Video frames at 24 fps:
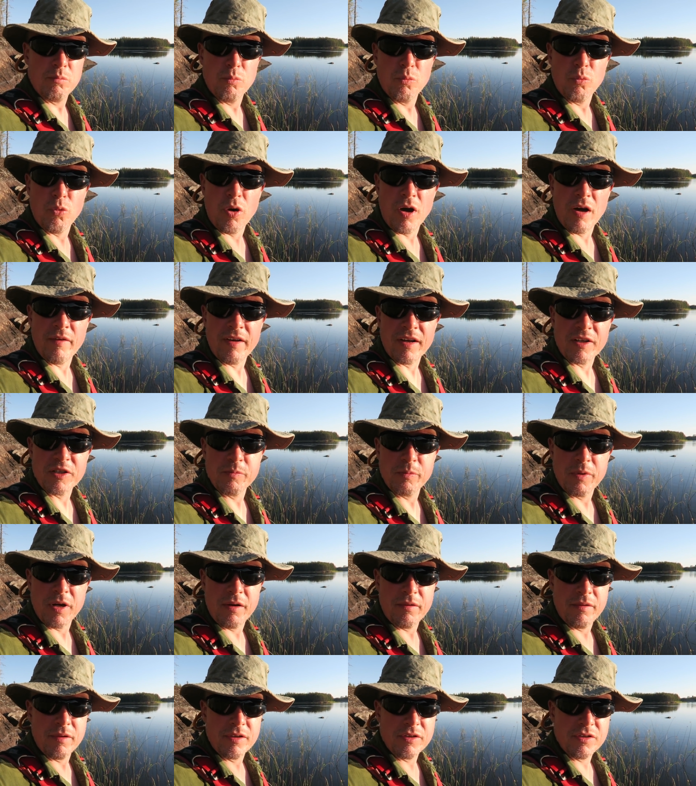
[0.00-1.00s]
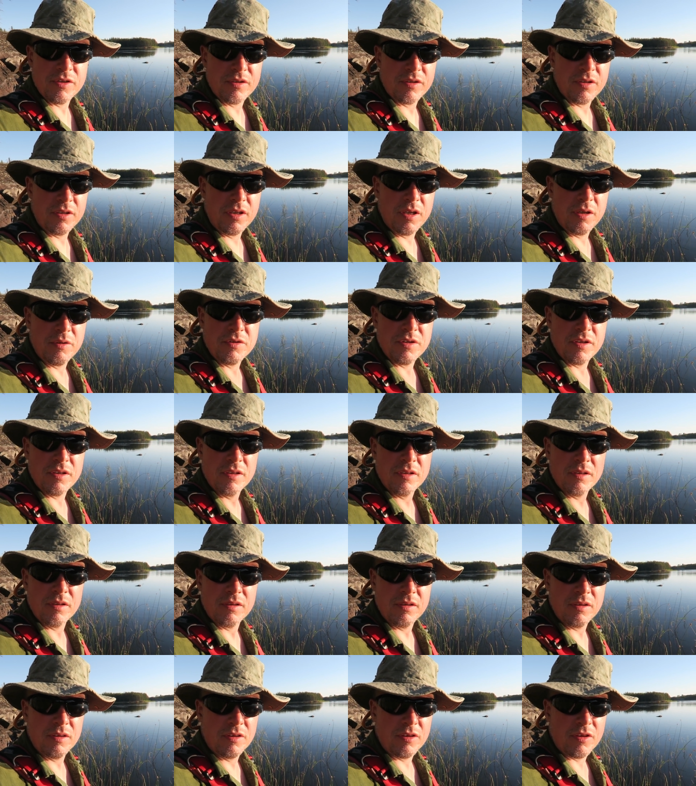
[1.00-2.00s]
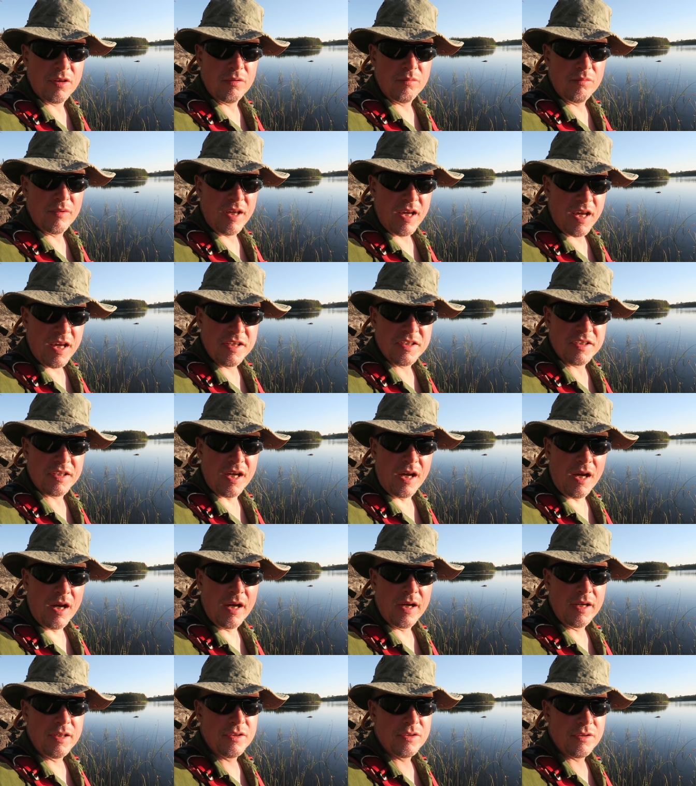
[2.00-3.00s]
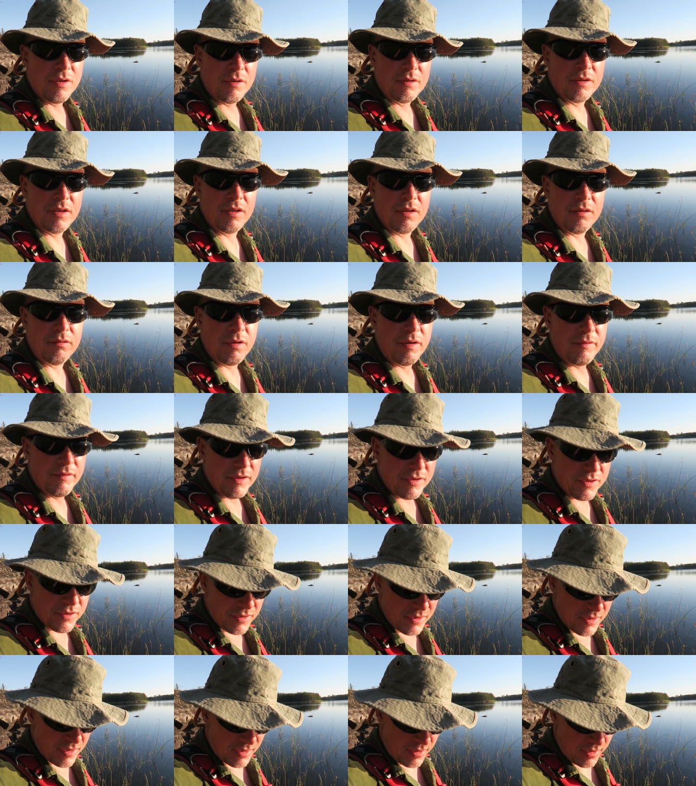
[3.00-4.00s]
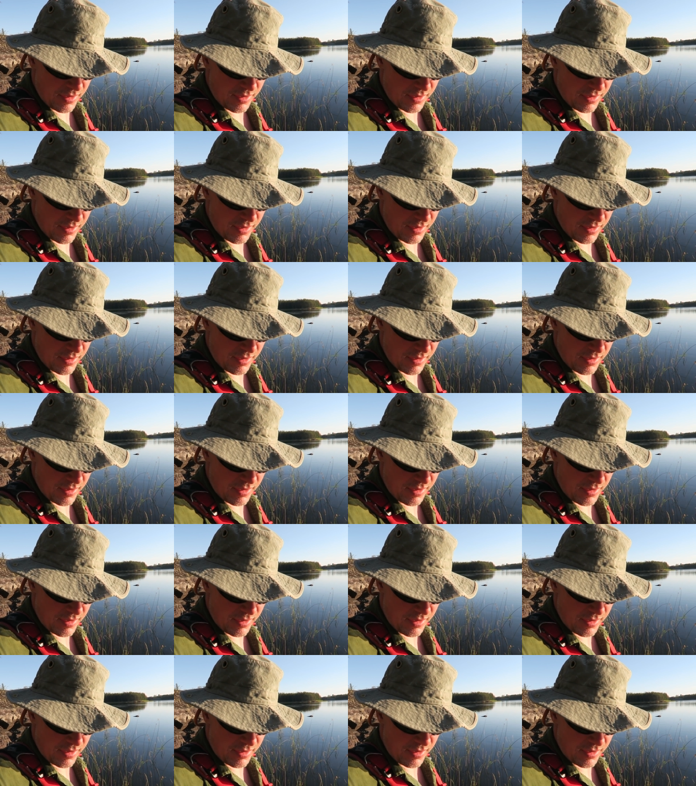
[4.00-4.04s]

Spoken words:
what I've experienced using his guides on other rivers.